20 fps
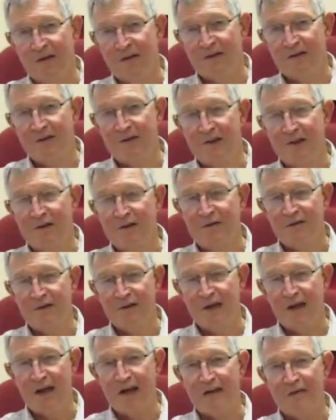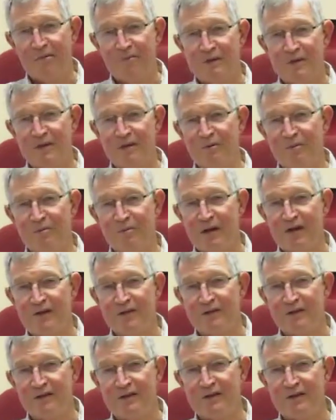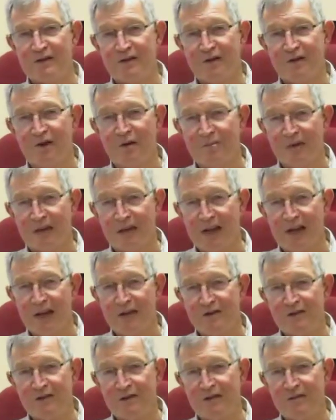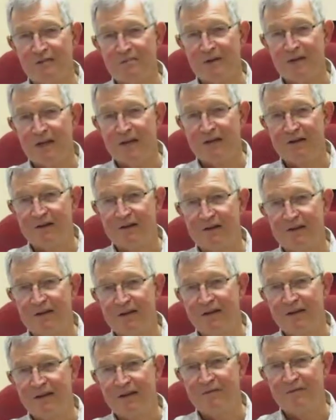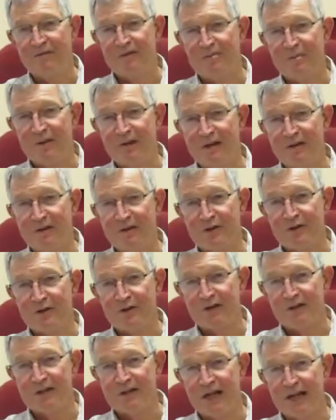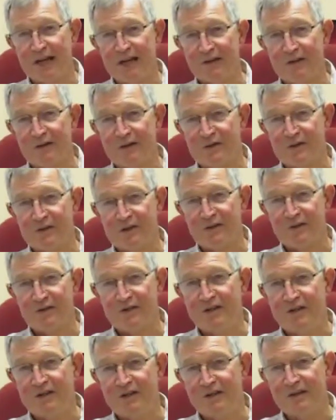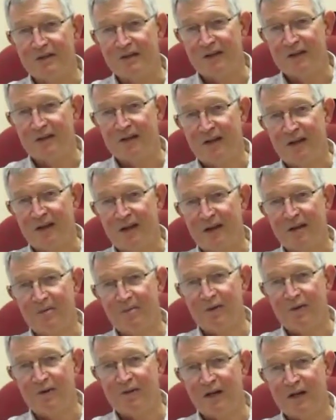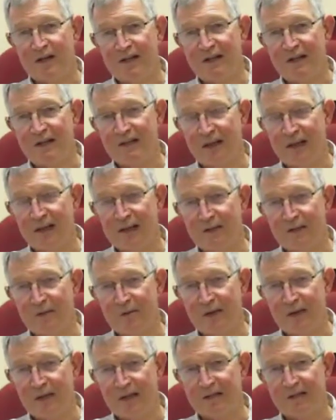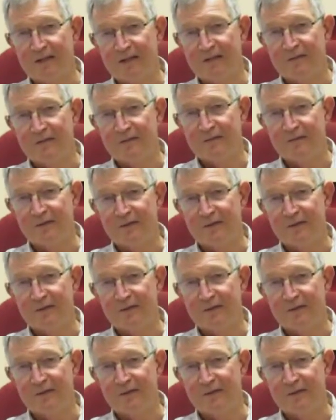No, cerebral malaria is just a complication of malaria if the malaria is not diagnosed and treated correctly and quickly enough.